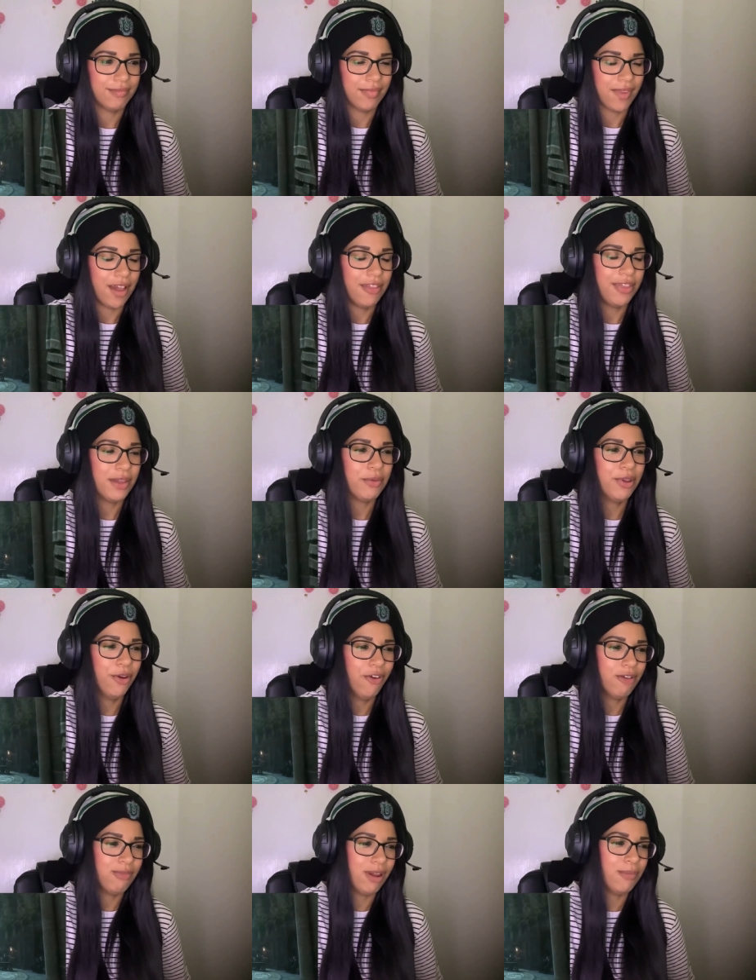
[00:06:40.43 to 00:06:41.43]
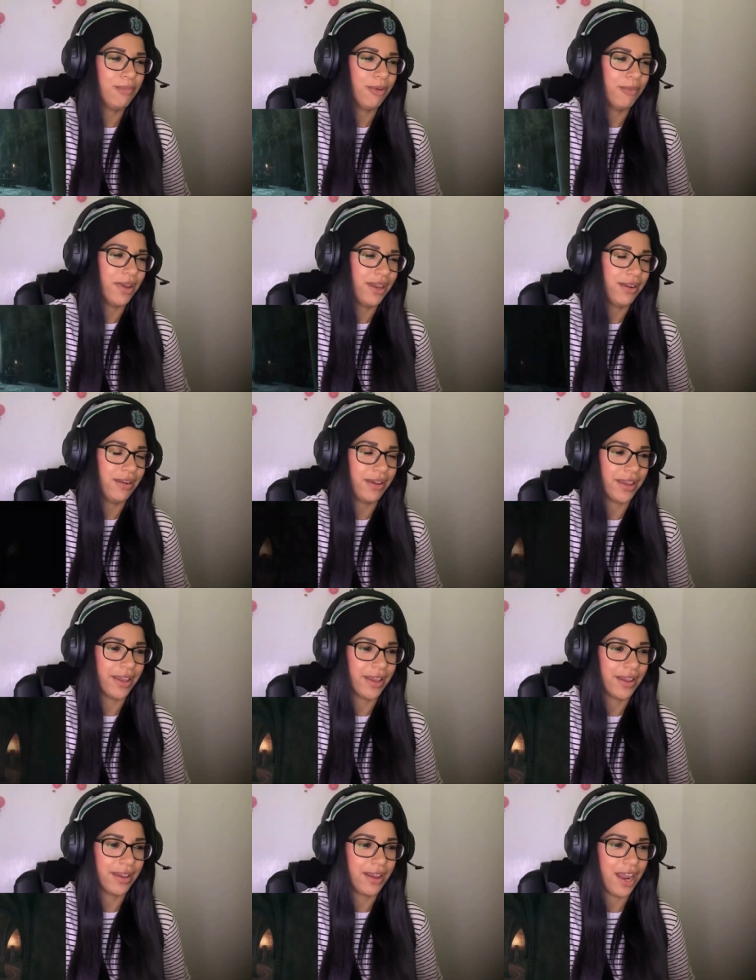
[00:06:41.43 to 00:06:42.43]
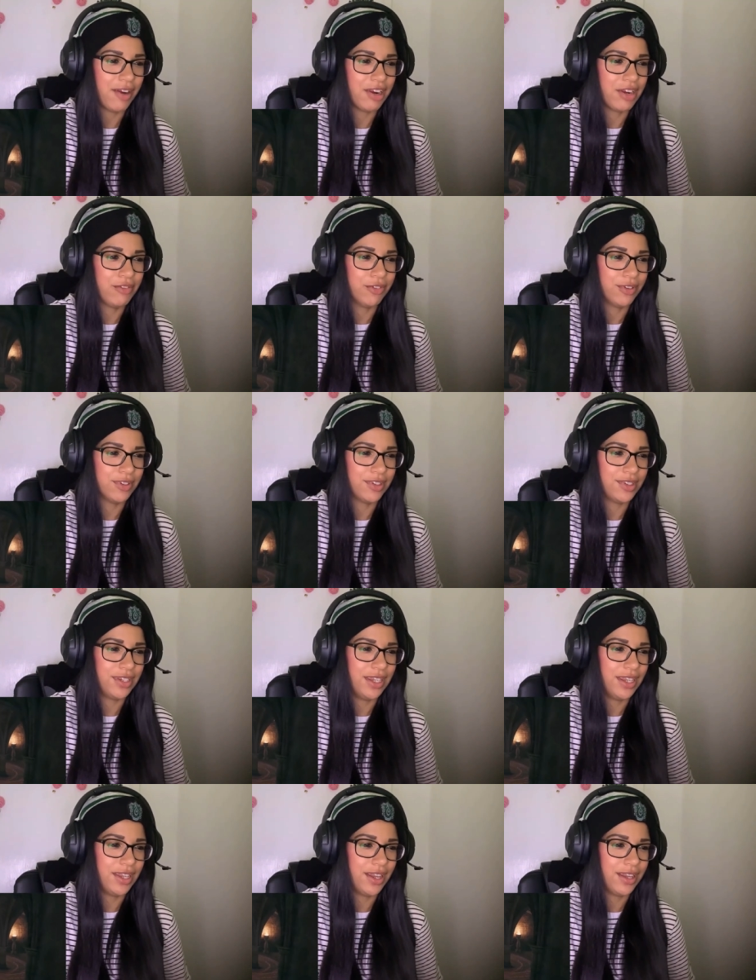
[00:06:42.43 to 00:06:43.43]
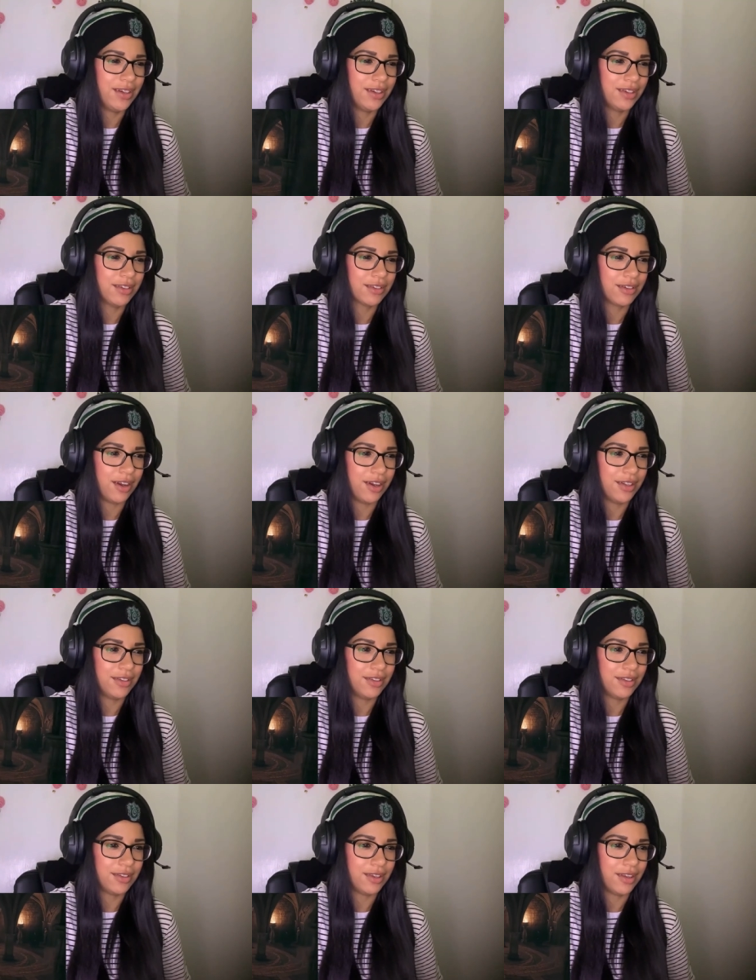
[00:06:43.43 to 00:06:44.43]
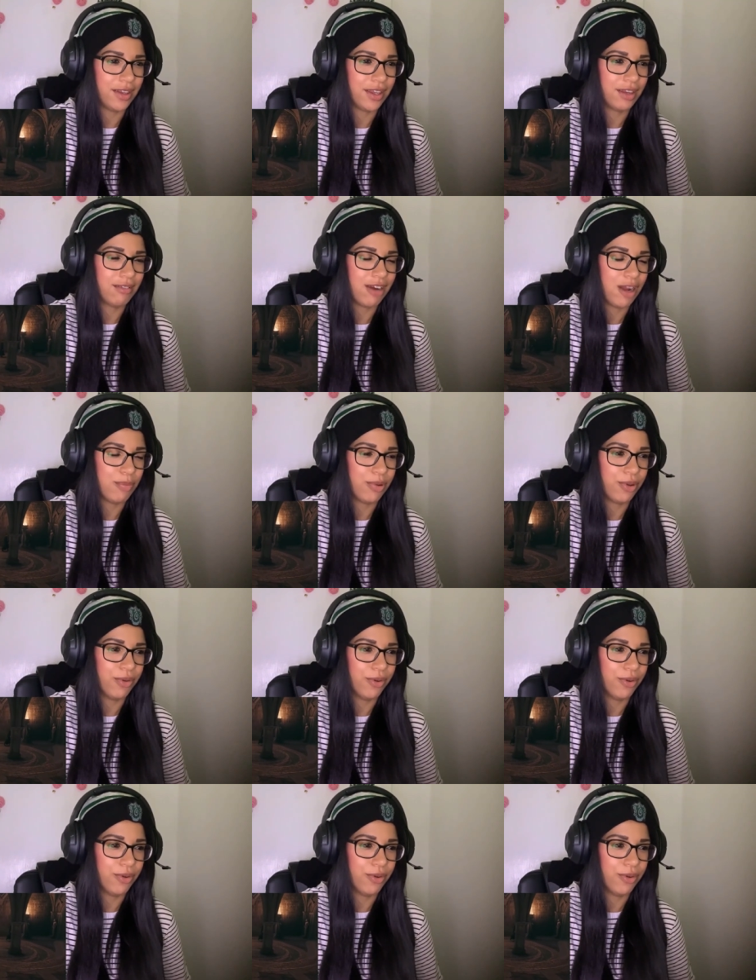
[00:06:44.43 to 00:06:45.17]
I think we all remember when like Harry and Ron sneak in disguised as like Crabbe and